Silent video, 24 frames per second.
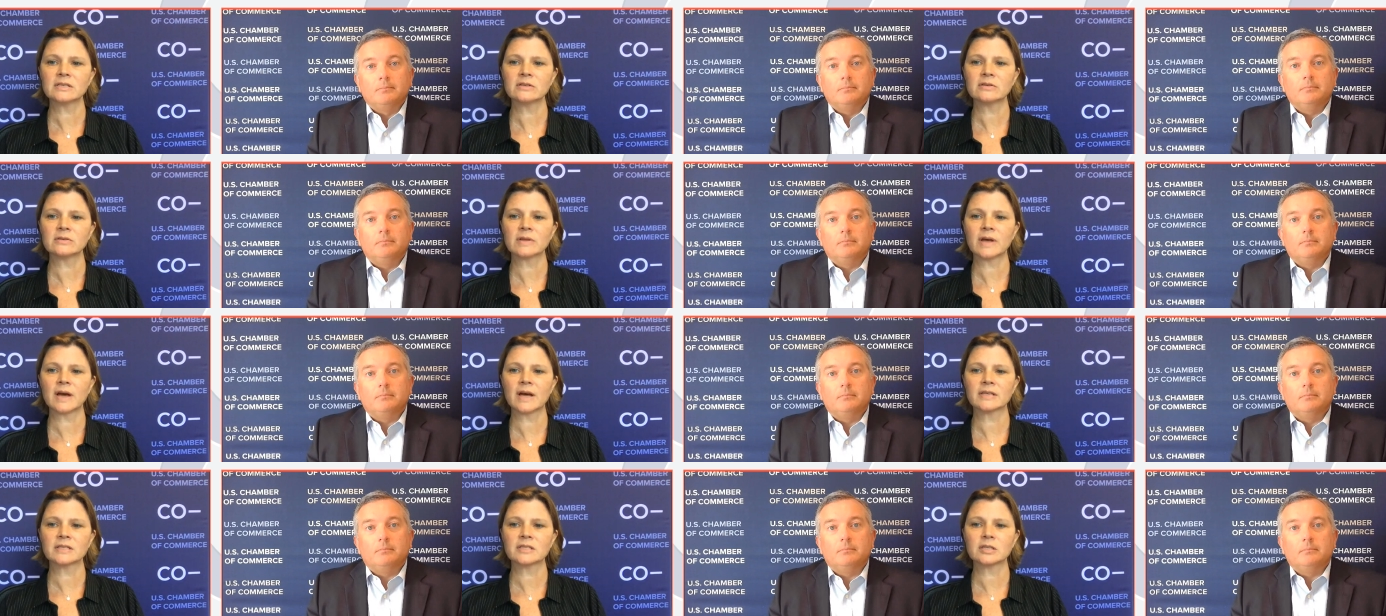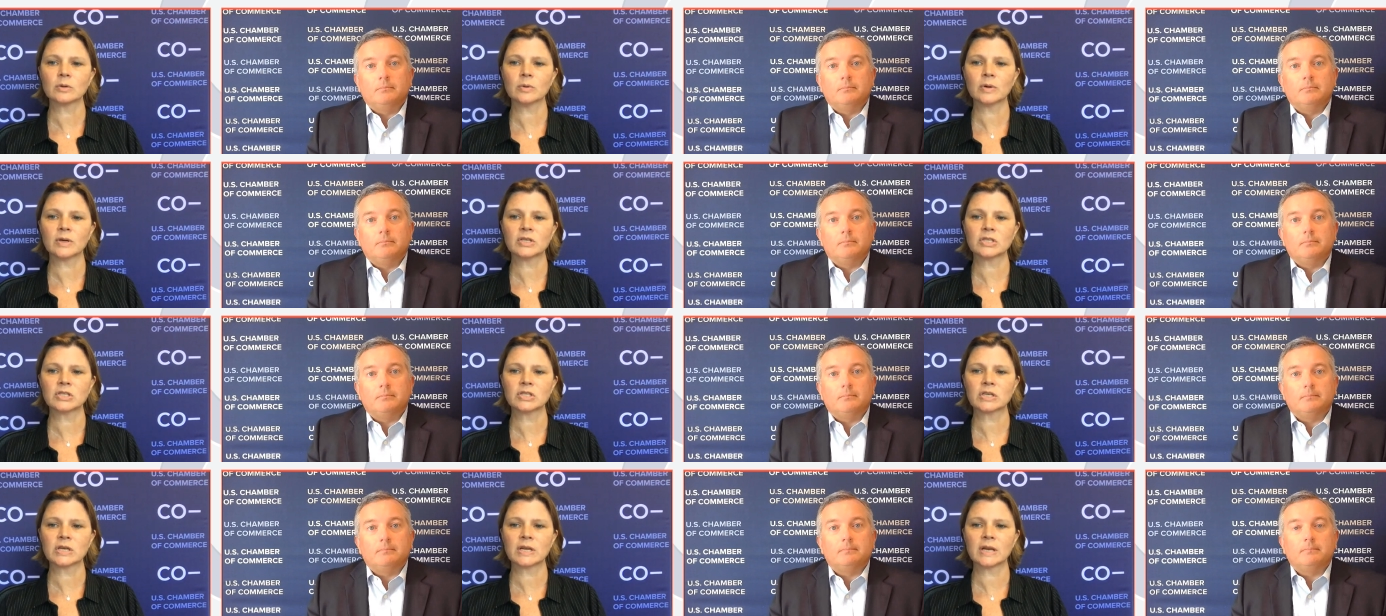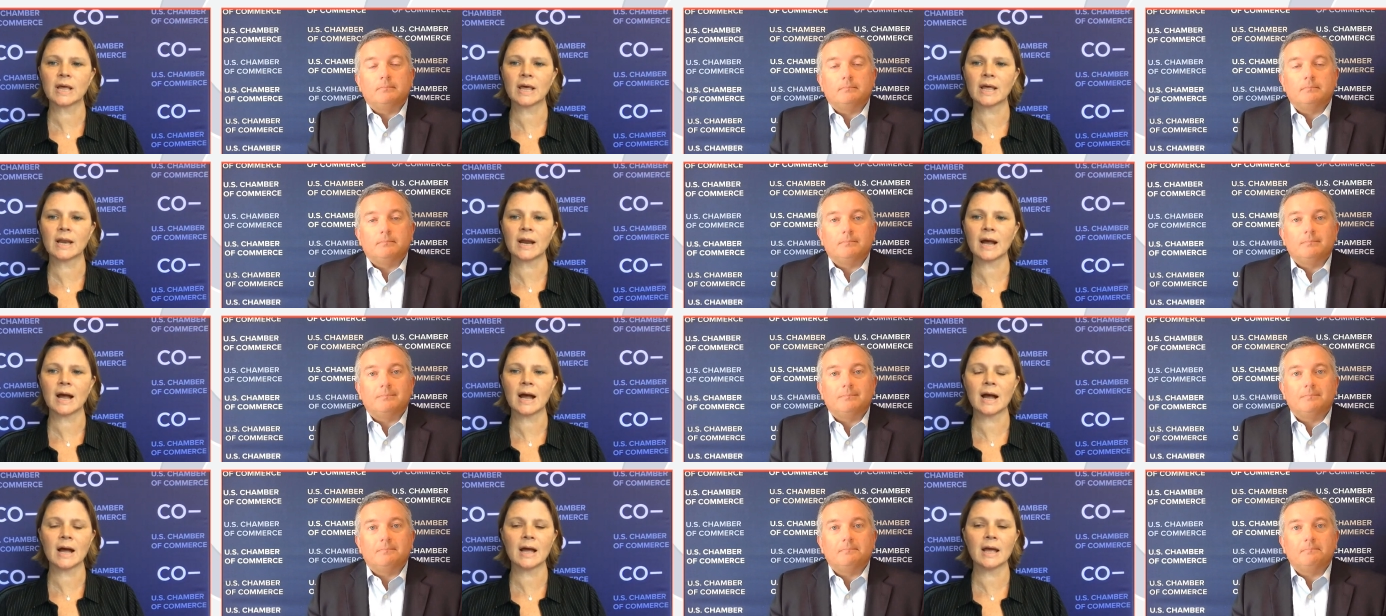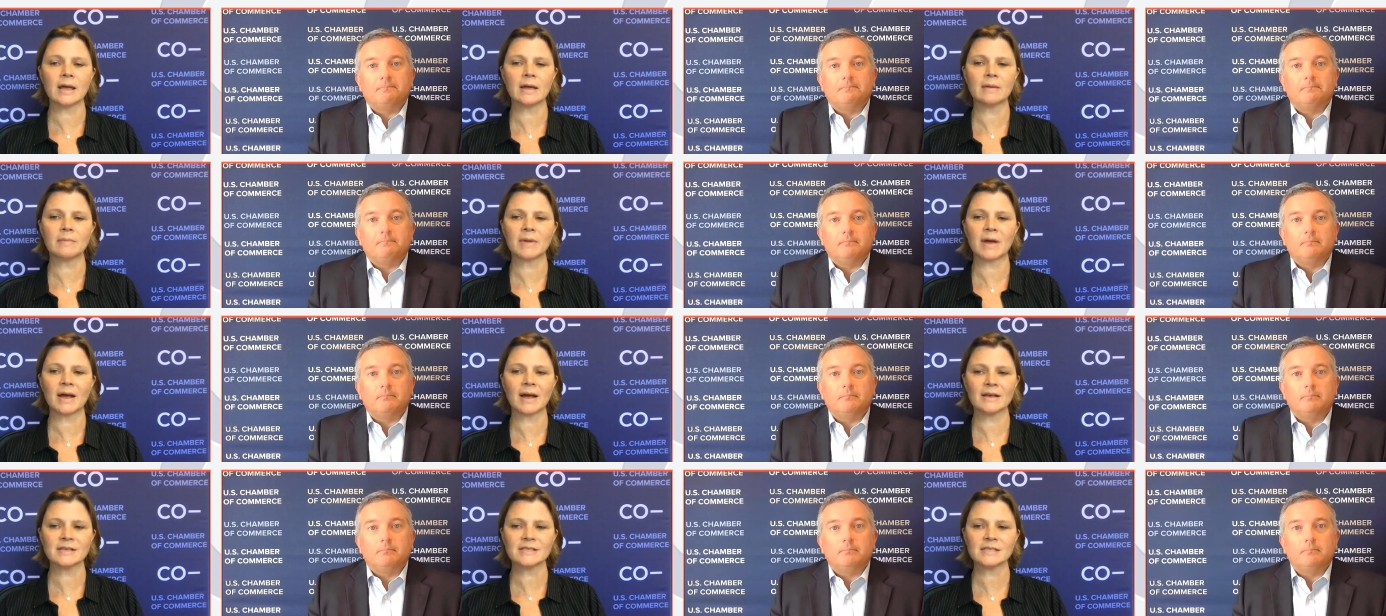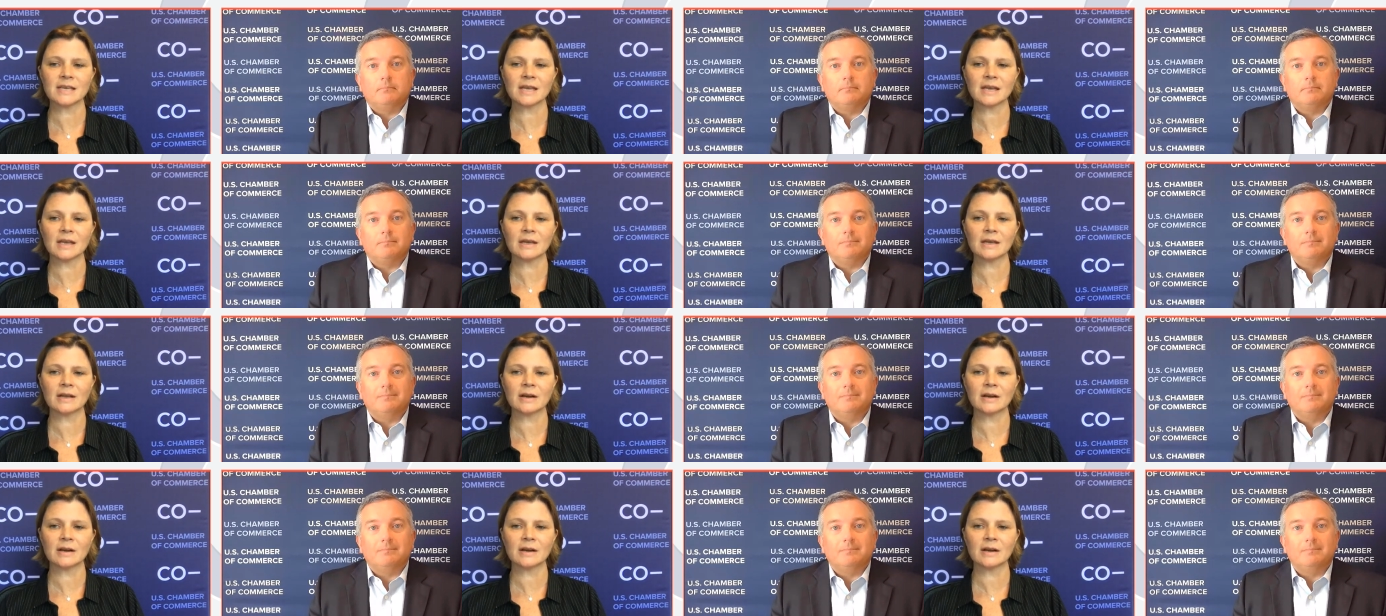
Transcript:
Speaker 1: your last question, and I am asking it